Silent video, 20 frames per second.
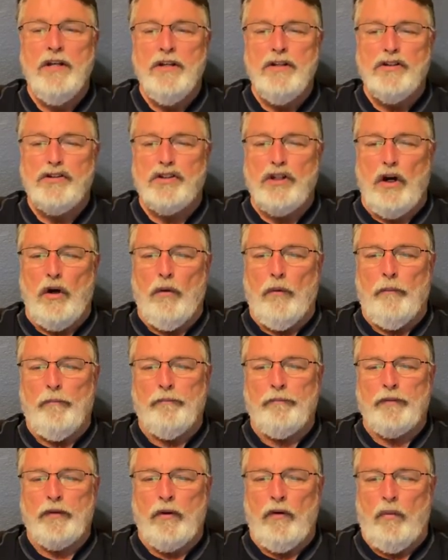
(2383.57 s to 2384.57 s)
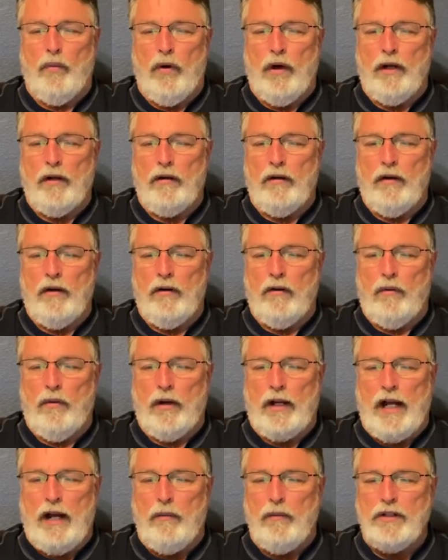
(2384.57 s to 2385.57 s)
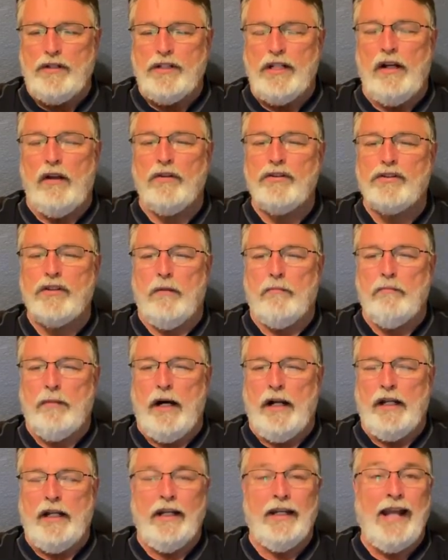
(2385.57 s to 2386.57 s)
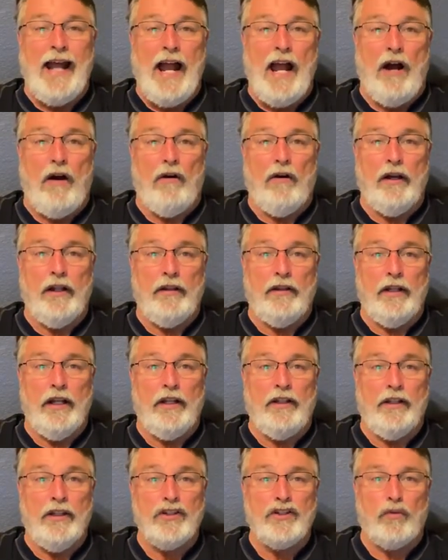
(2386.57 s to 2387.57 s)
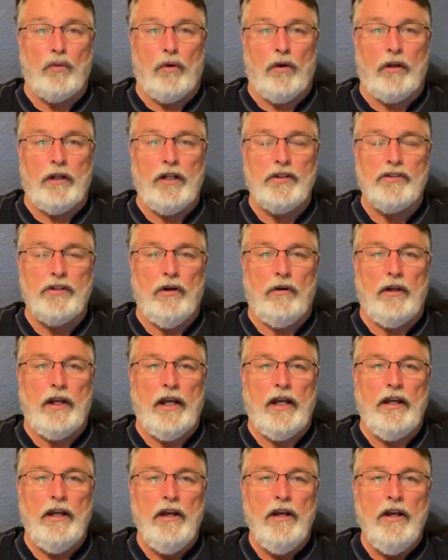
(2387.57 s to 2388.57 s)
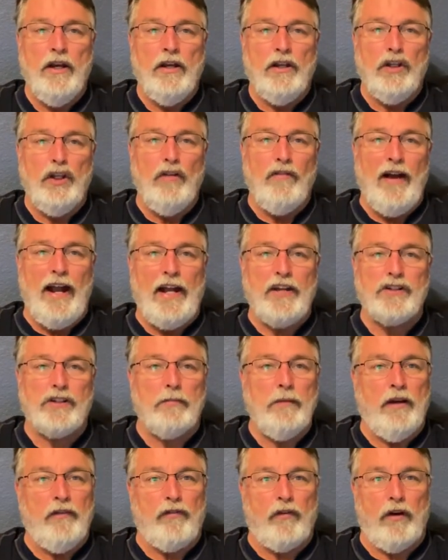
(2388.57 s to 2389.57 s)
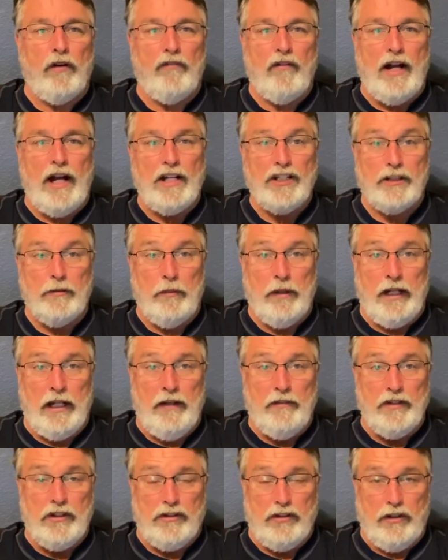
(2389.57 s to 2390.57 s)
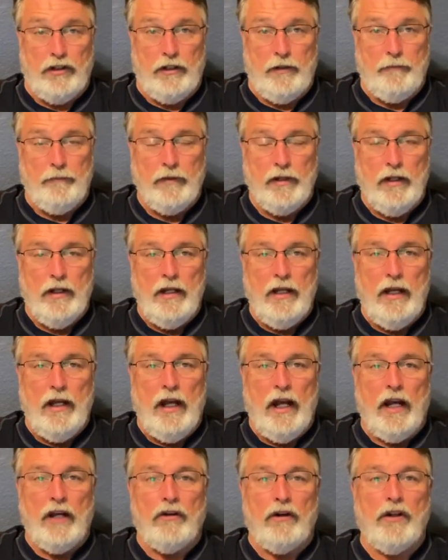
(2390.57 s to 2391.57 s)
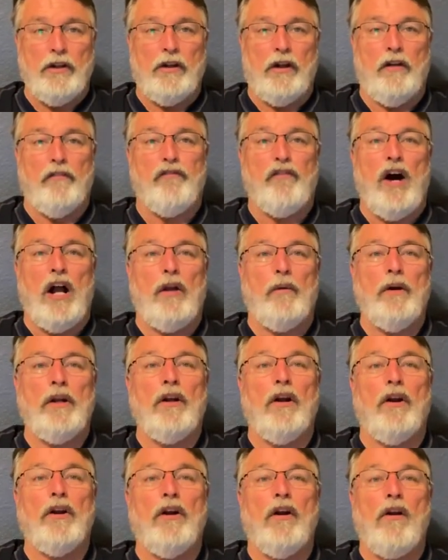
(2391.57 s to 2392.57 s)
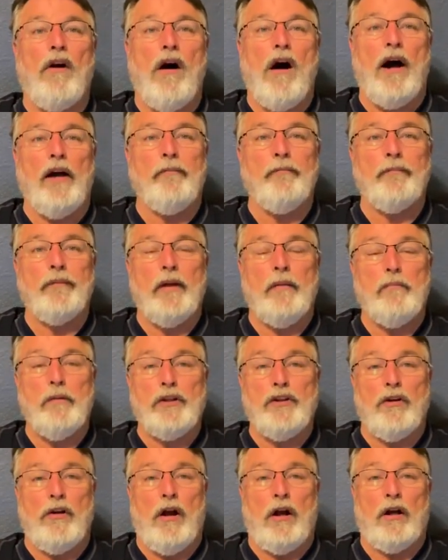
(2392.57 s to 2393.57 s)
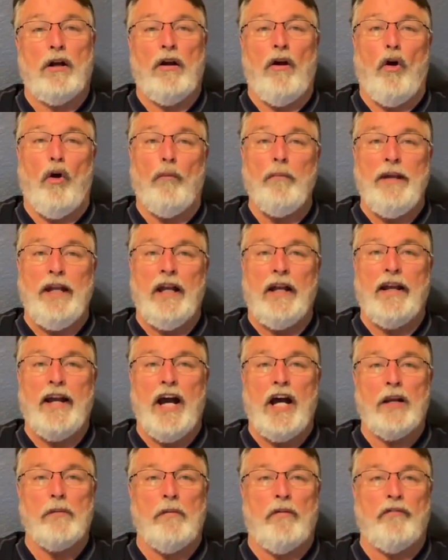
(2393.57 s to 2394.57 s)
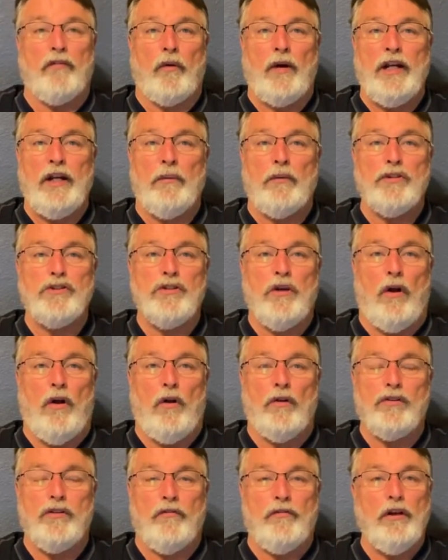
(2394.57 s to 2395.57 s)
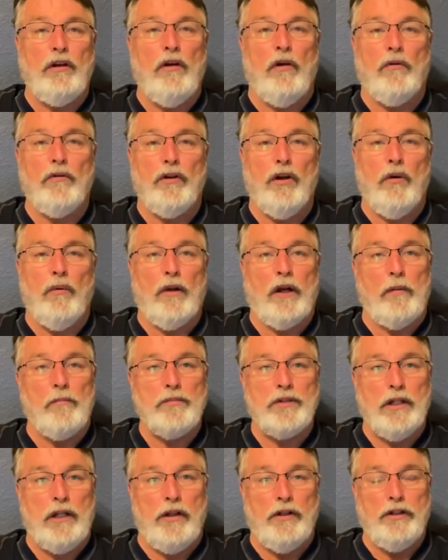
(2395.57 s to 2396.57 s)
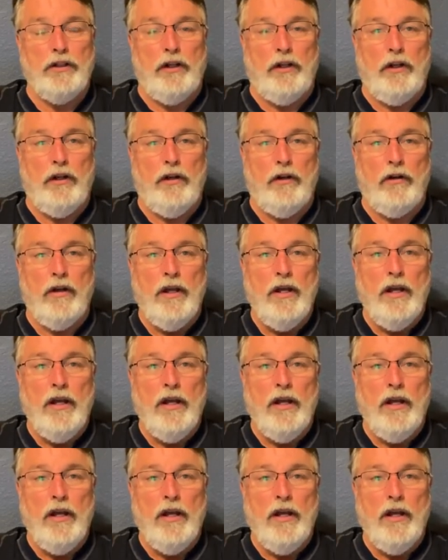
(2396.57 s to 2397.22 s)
So what what I would tell somebody now in this world, I say, okay, you've asked me for advice, I'm going to give it to you. And you're either going to follow it or you're not. But you're not going to hold me accountable for any results if you don't do what I'm telling you to do.